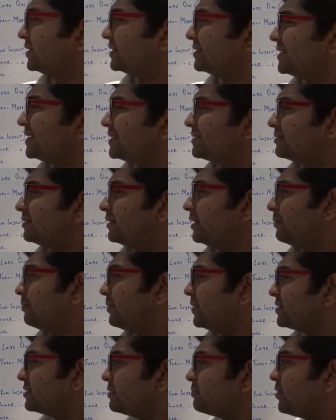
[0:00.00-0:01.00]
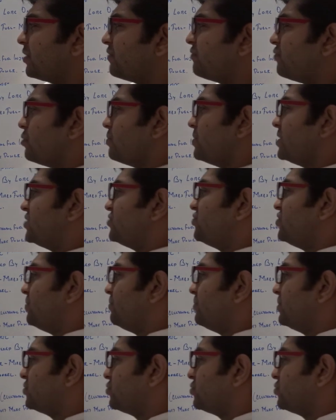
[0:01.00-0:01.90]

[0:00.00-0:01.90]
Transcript: the sixth tip is the performance chip.